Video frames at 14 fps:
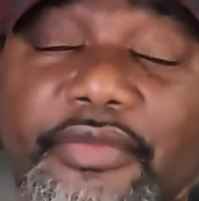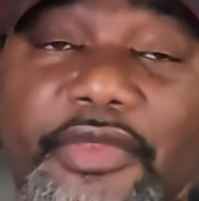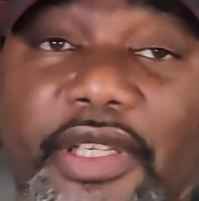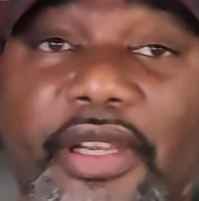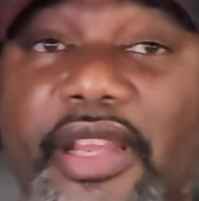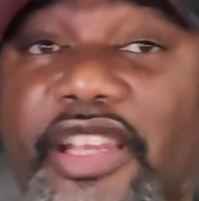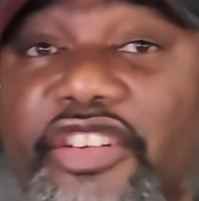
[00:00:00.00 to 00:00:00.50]

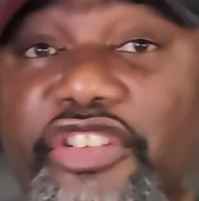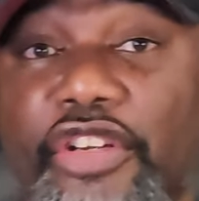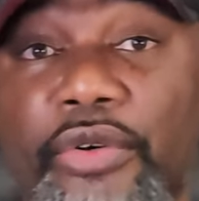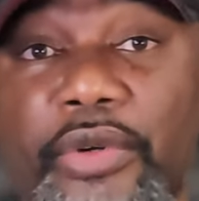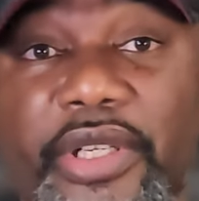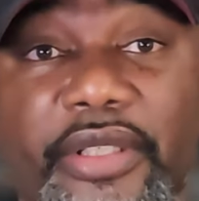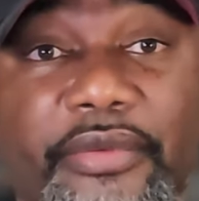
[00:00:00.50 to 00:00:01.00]
it ain't
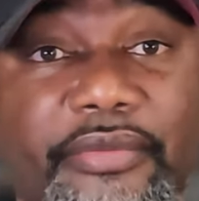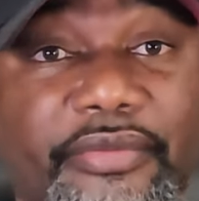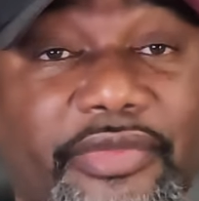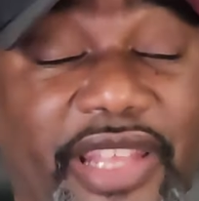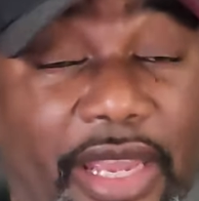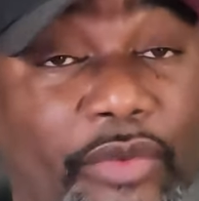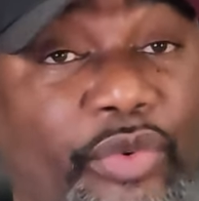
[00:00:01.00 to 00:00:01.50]
showing
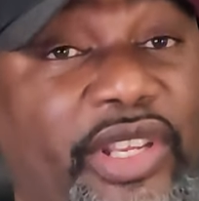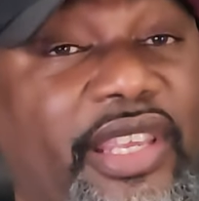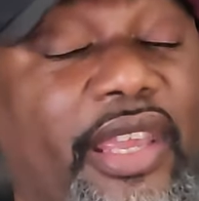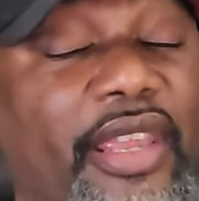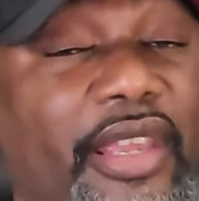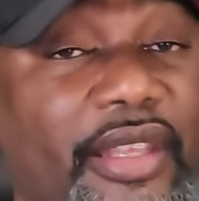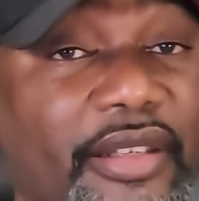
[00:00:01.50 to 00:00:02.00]
that we
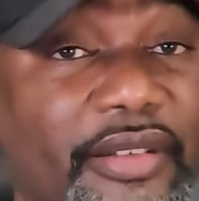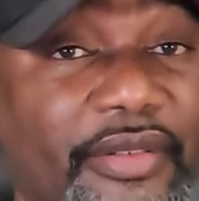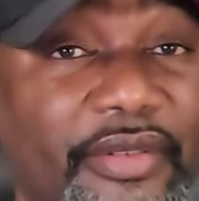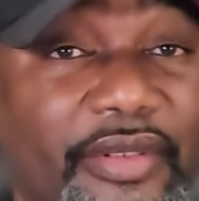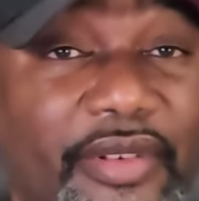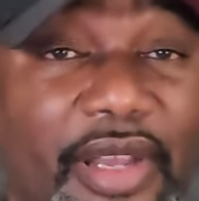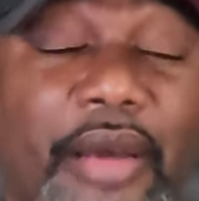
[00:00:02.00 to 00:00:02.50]
can.
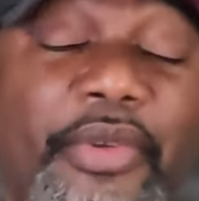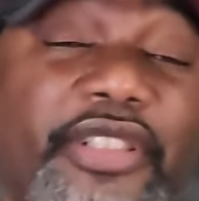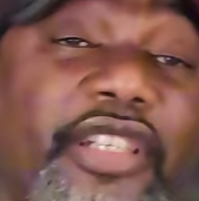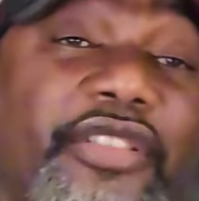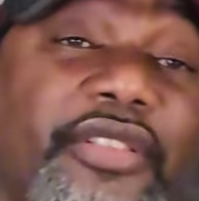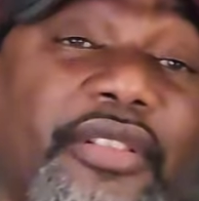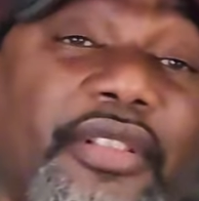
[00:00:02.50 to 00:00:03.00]
I'm going
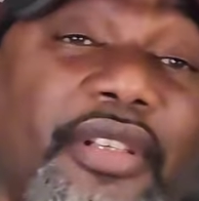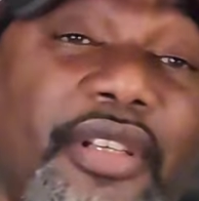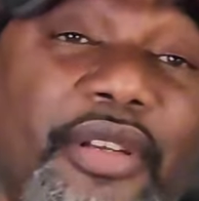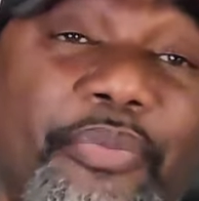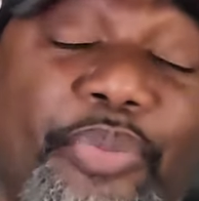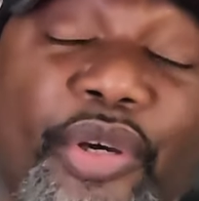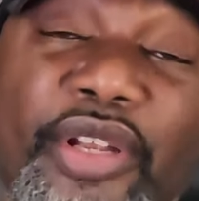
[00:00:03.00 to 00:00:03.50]
to just
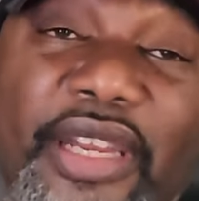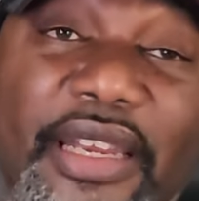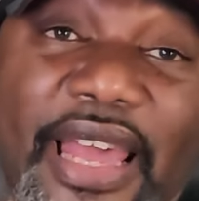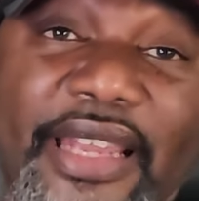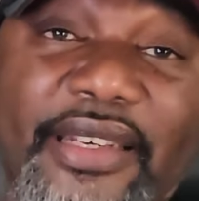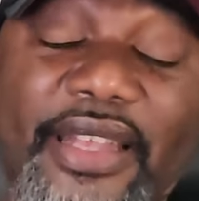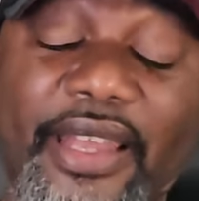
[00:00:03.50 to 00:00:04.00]
put it
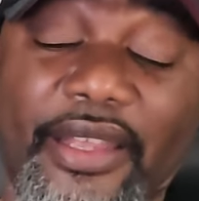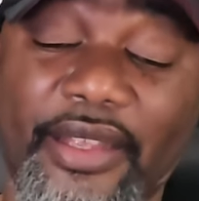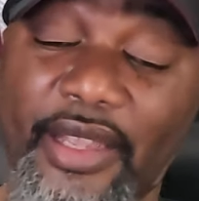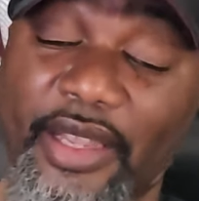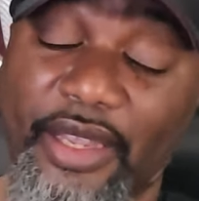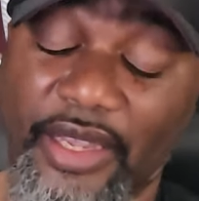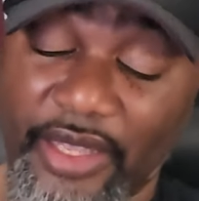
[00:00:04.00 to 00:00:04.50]
like that.
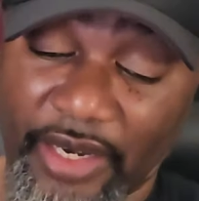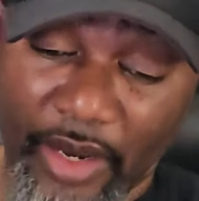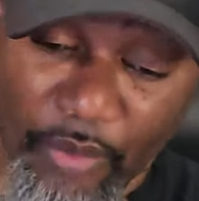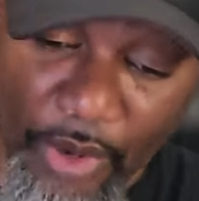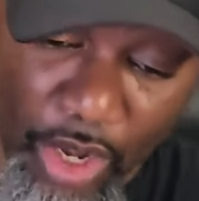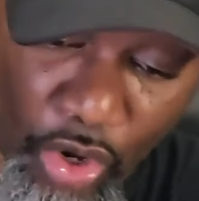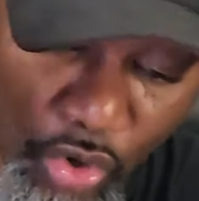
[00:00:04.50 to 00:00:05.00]
And
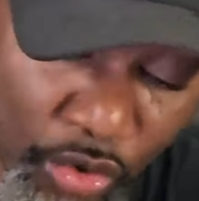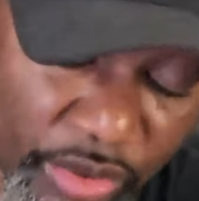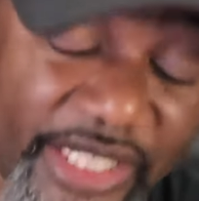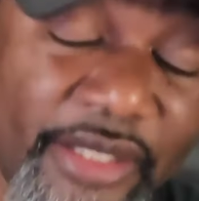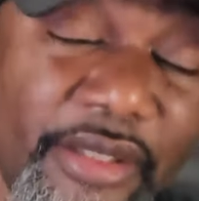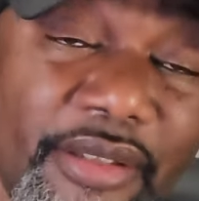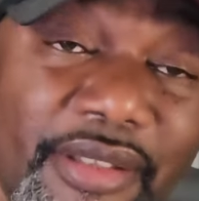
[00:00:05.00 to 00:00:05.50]
I'm
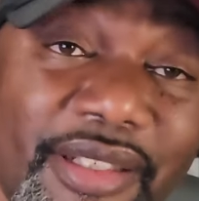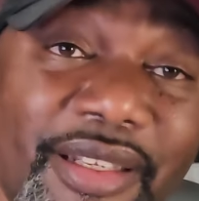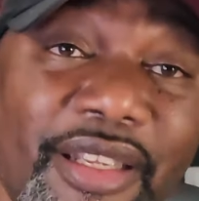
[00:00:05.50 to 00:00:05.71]
holding